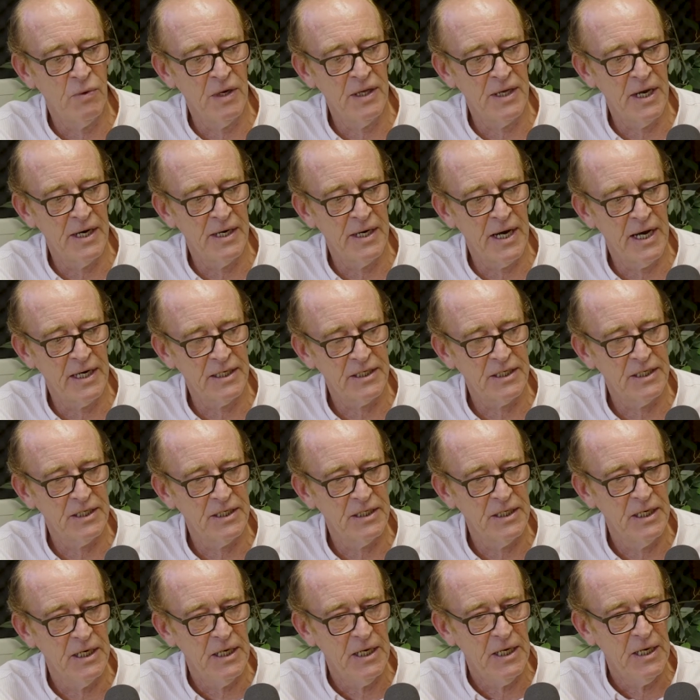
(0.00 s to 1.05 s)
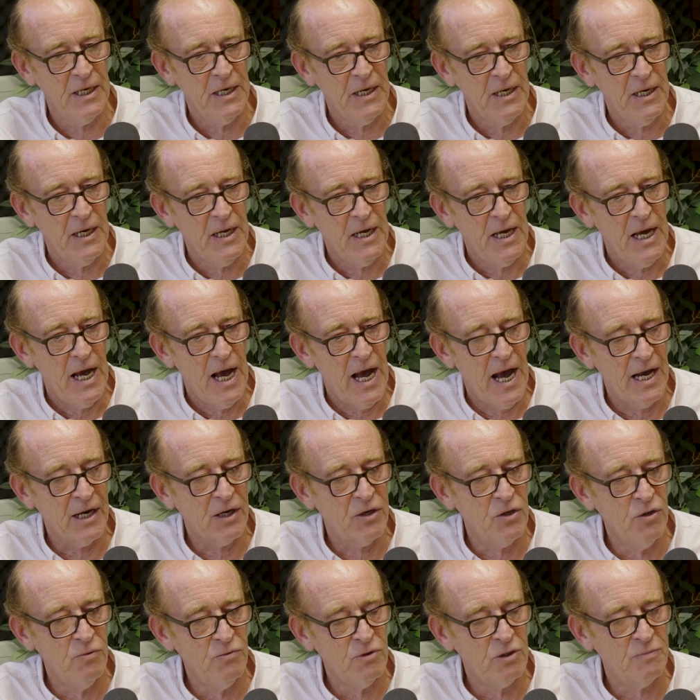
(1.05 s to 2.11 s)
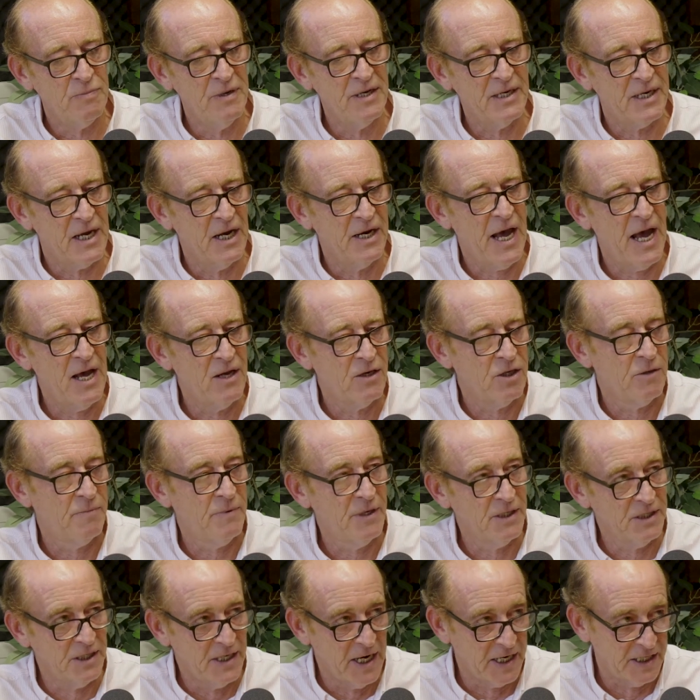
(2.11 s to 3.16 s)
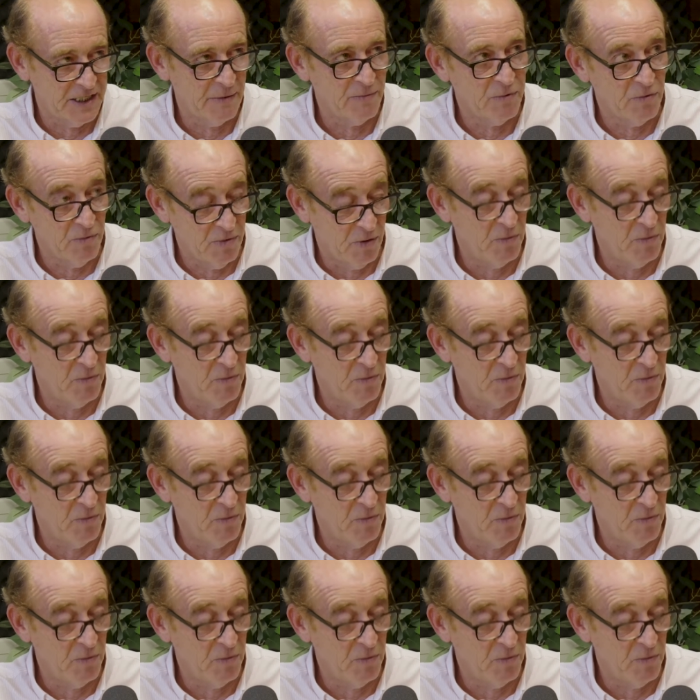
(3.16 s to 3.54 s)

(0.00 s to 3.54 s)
with, and Cornwall's been kind of held up as an example.